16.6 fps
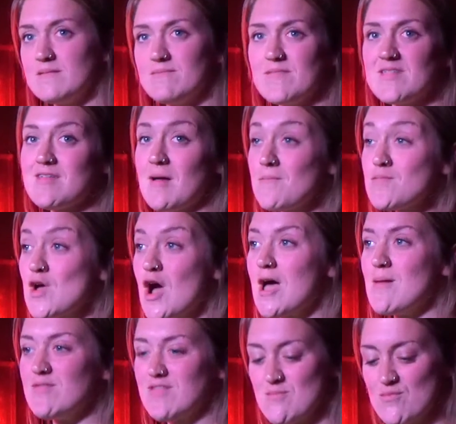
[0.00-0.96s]

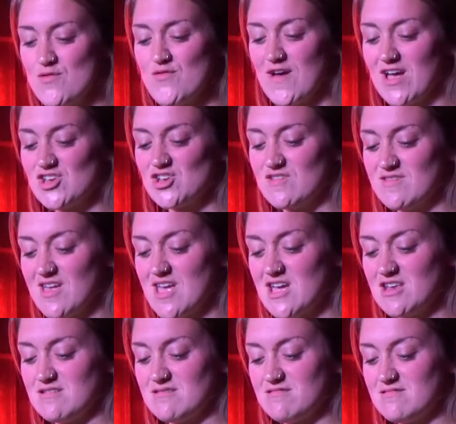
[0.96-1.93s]
Sometimes imperfections are
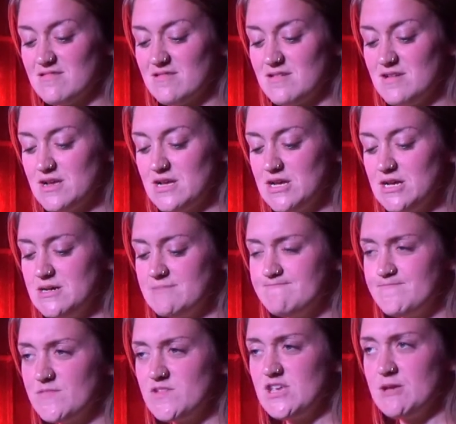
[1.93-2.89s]
hidden.
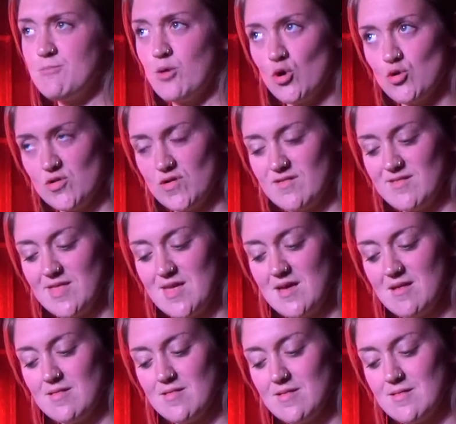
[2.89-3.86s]
She ponders
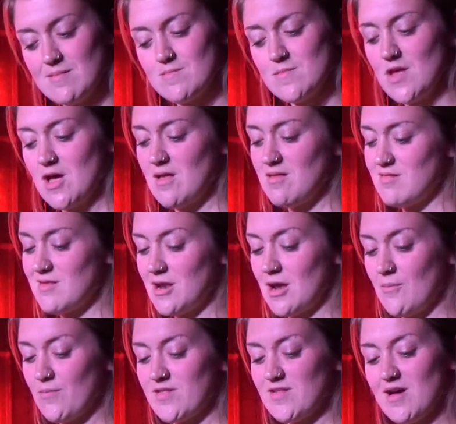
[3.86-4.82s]
this, turns it
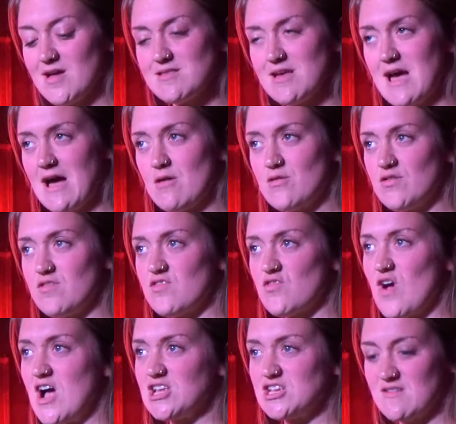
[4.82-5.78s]
upside down and
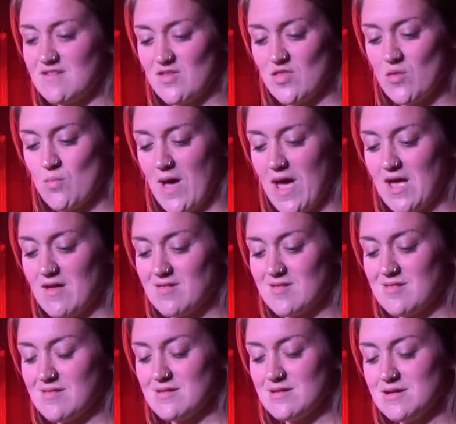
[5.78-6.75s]
scratches at the
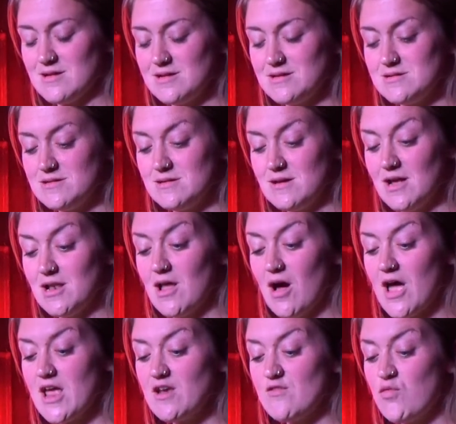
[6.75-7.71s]
base. A
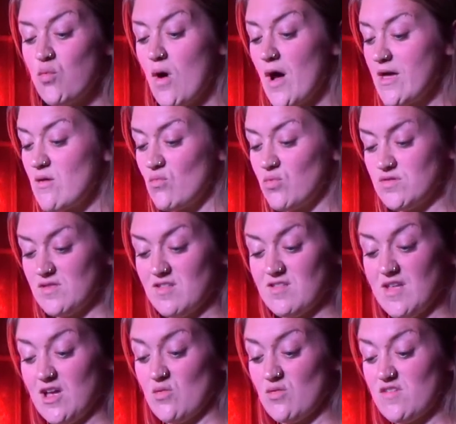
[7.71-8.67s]
line of white would
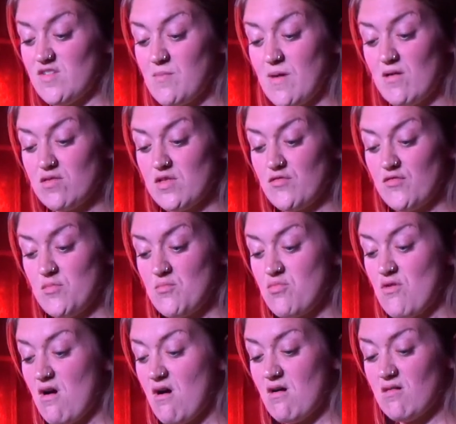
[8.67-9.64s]
distinguish spelter from
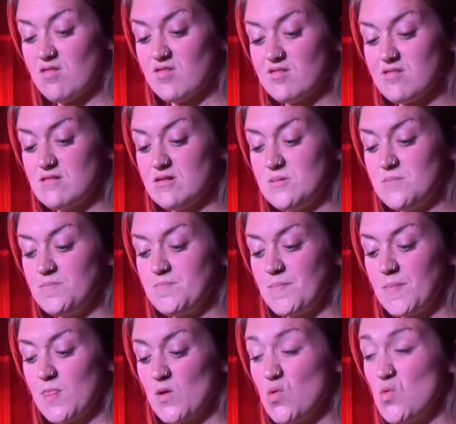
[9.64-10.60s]
brass.
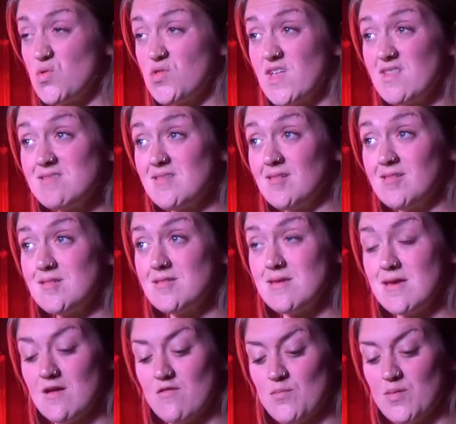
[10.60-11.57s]

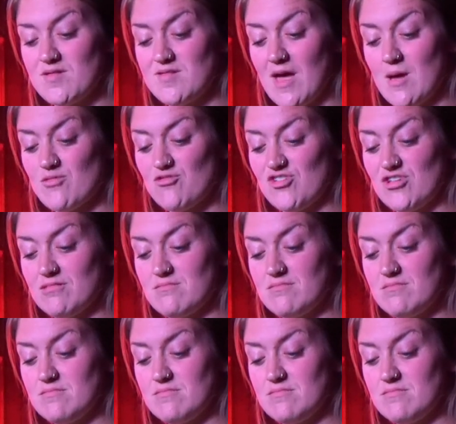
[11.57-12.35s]
Authenticity of perception.